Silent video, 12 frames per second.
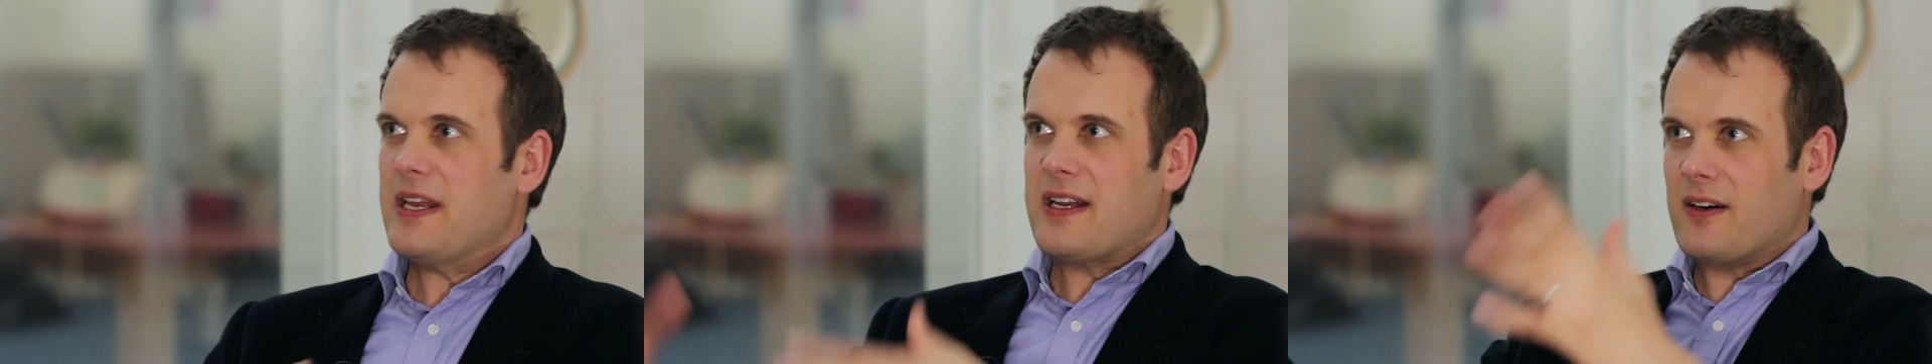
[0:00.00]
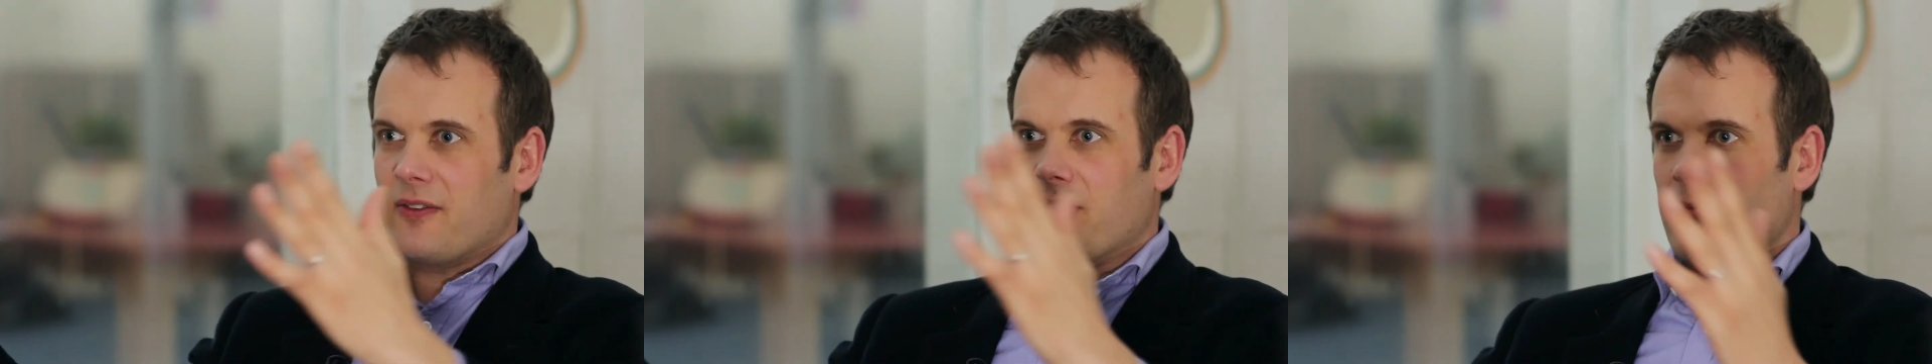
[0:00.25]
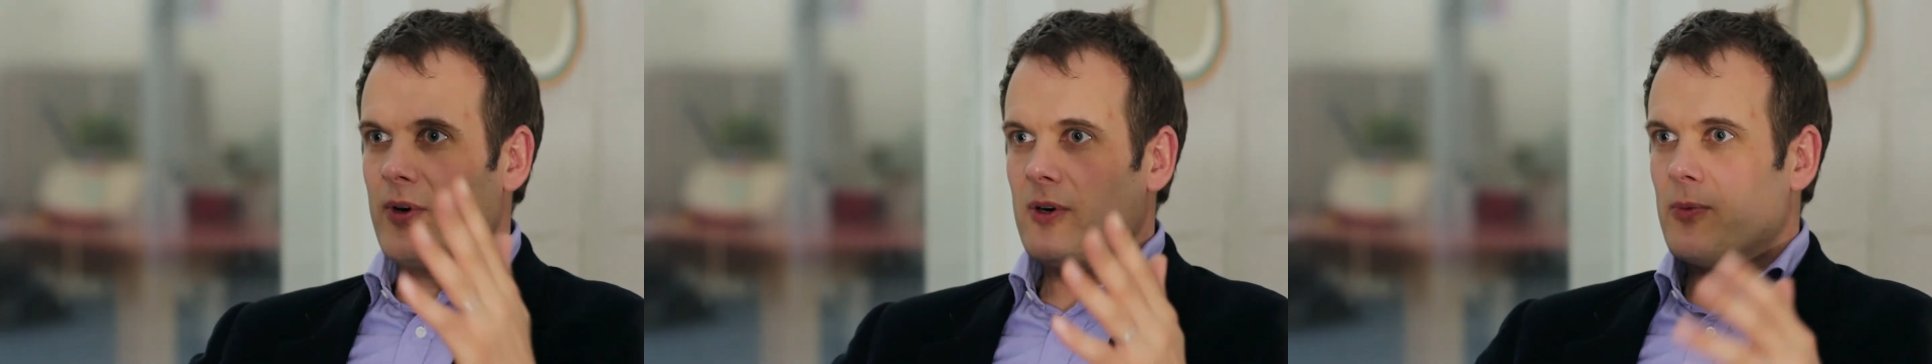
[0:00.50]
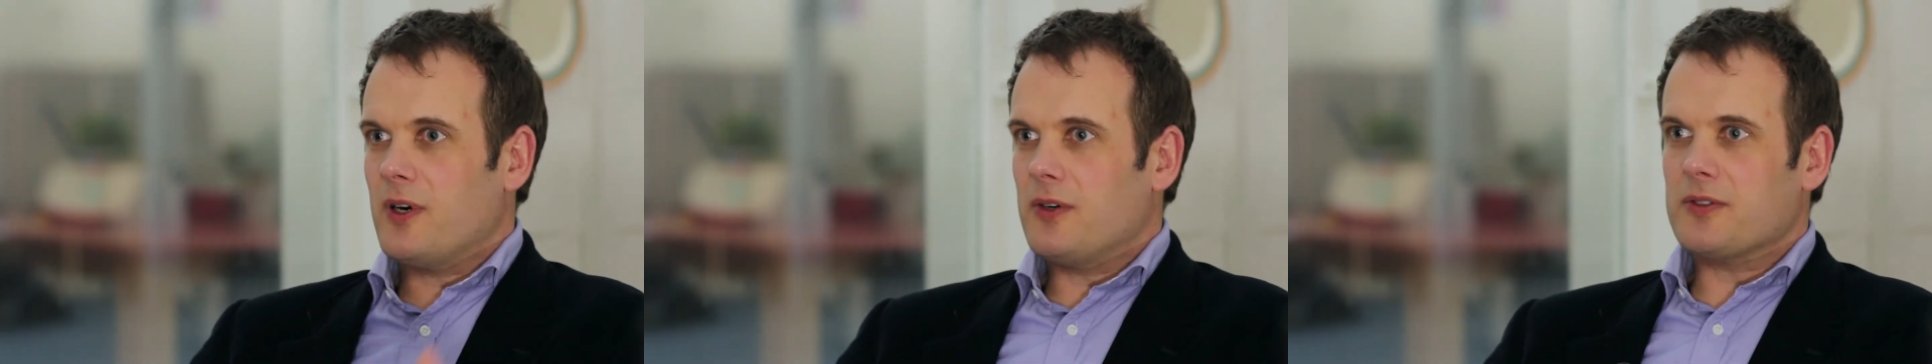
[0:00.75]
been out in the
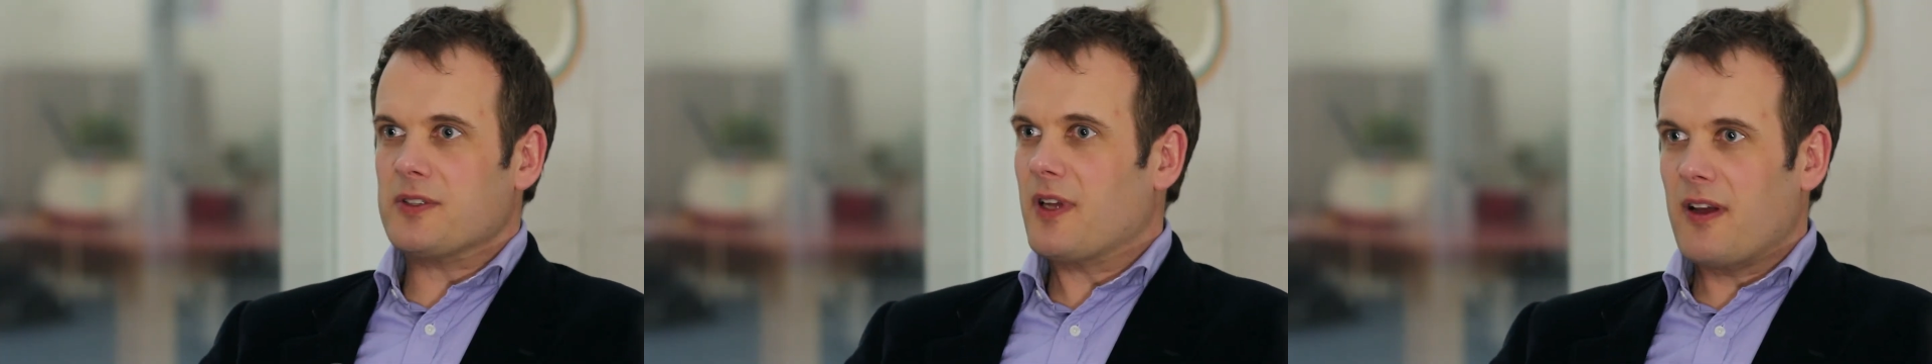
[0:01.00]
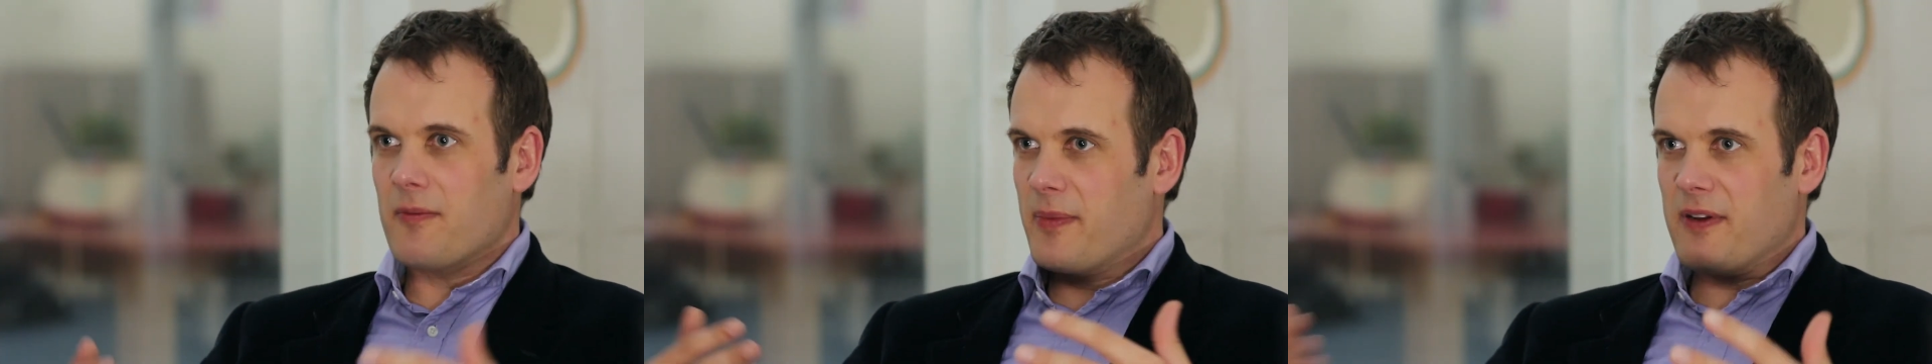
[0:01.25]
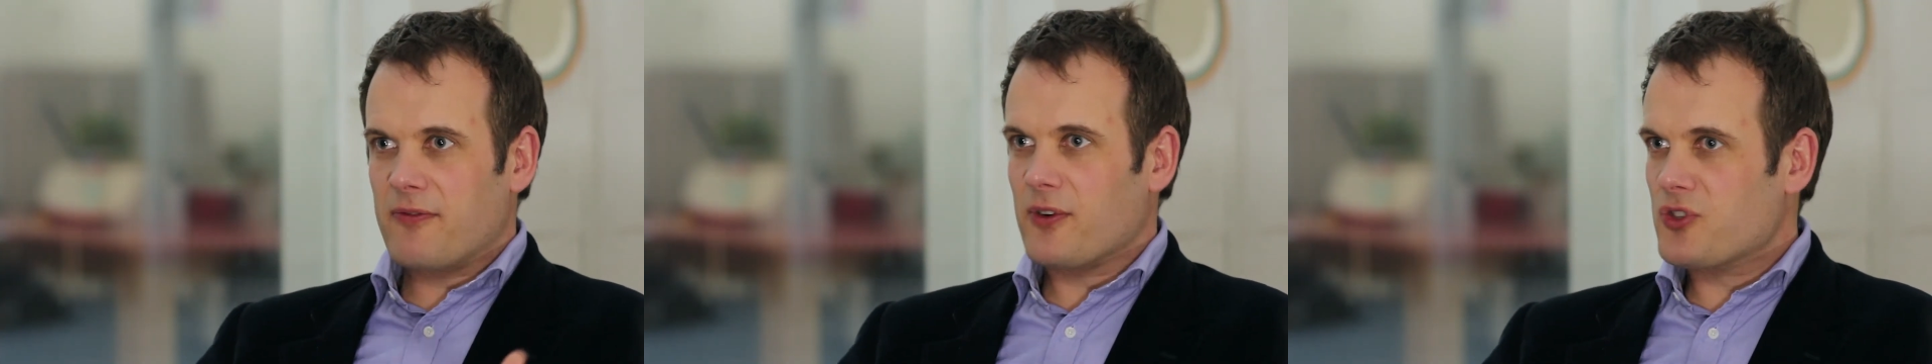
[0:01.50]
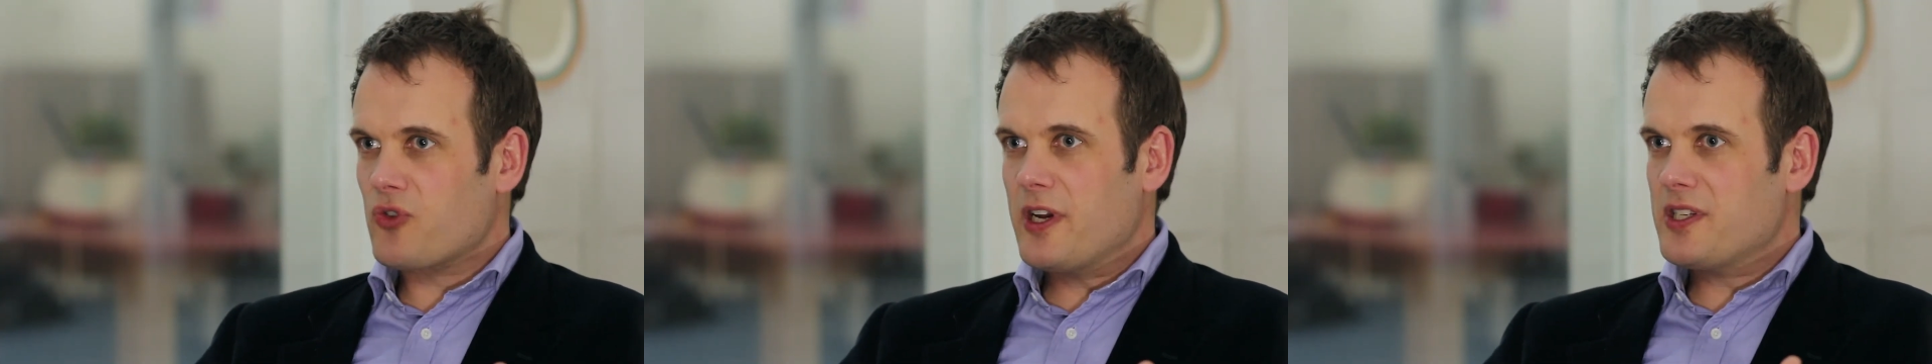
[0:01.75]
real world, have been
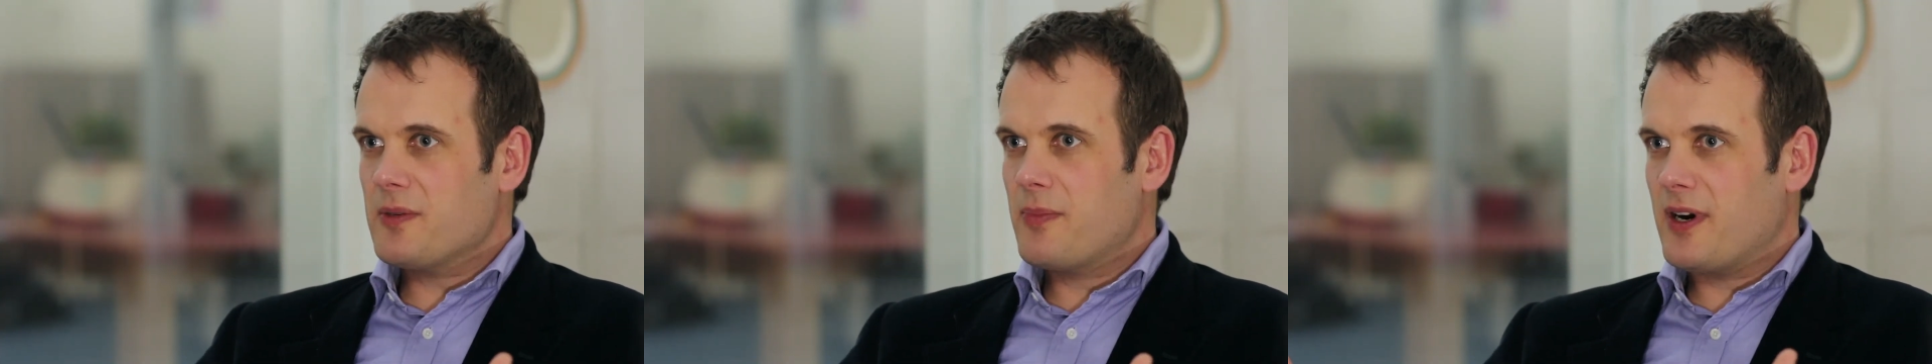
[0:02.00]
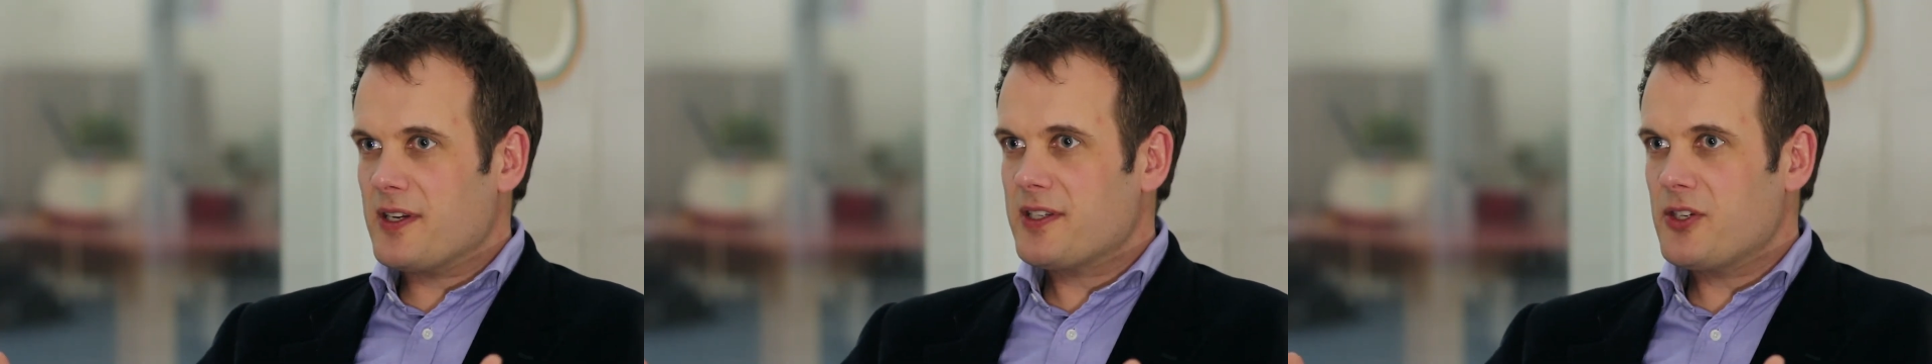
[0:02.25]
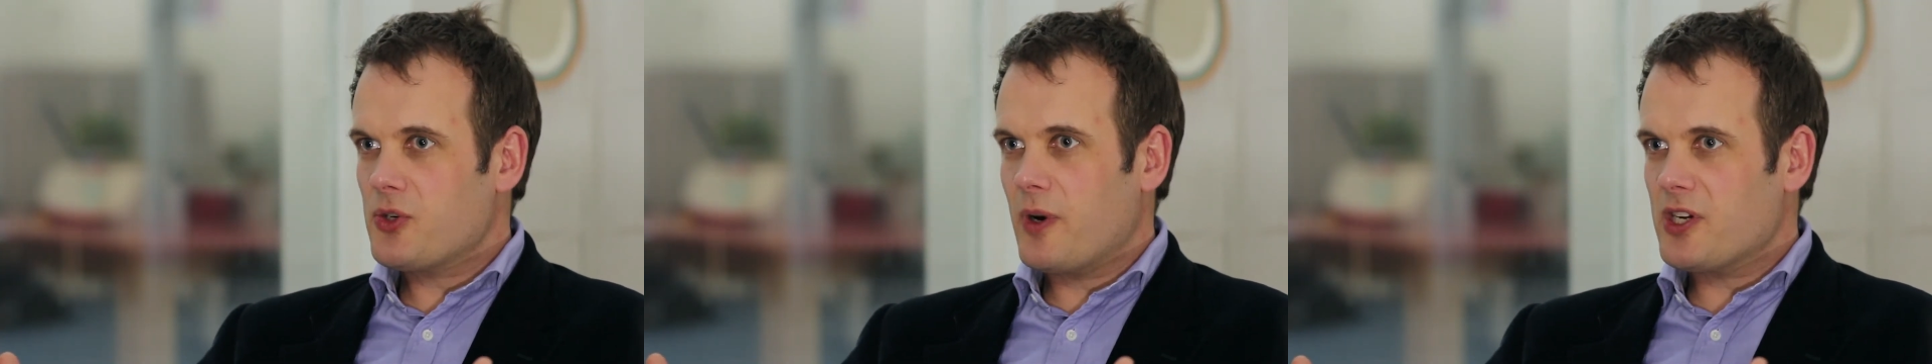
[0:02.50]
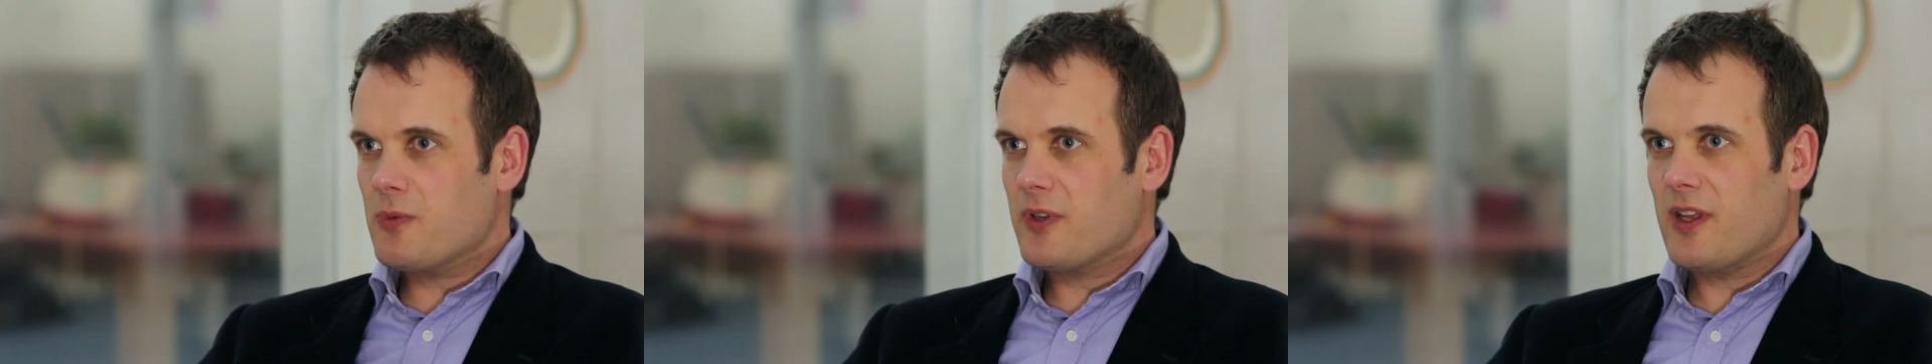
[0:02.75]
frustrated by a
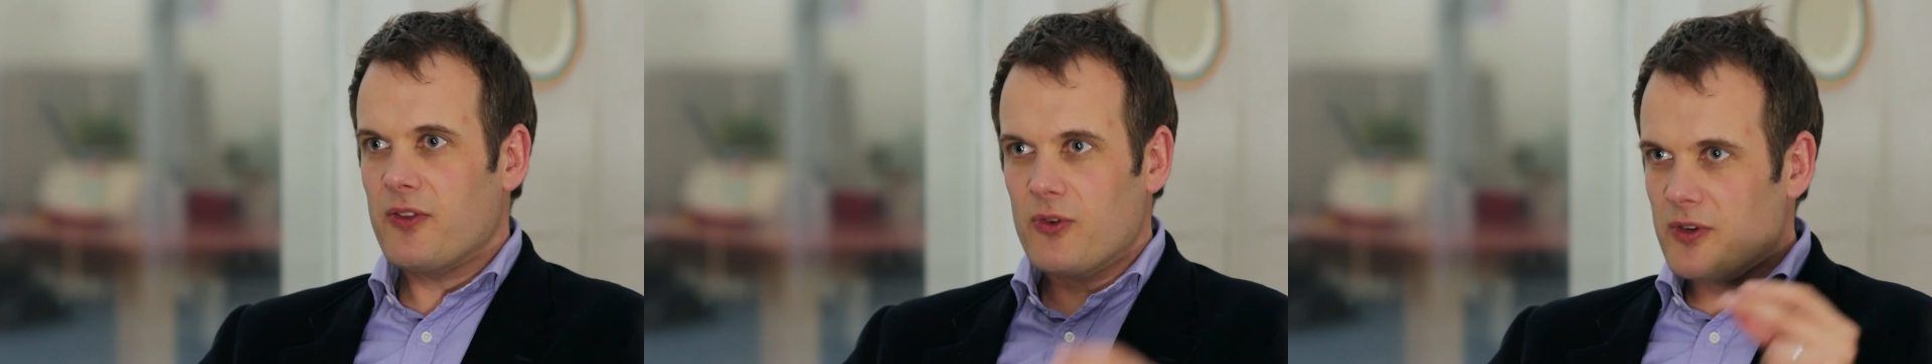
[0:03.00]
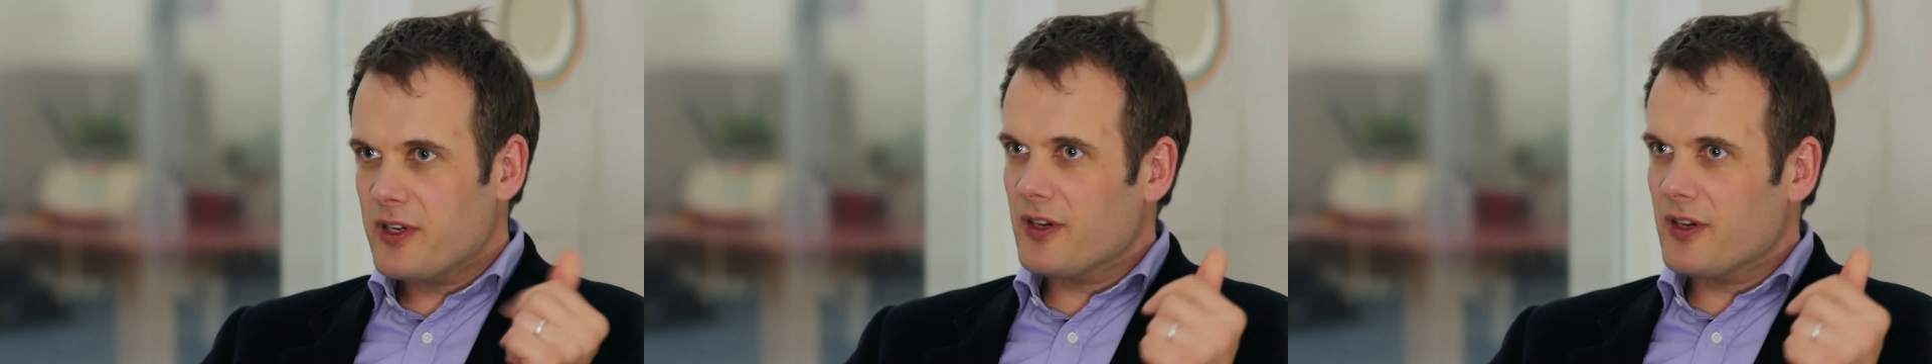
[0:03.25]
situation where they thought,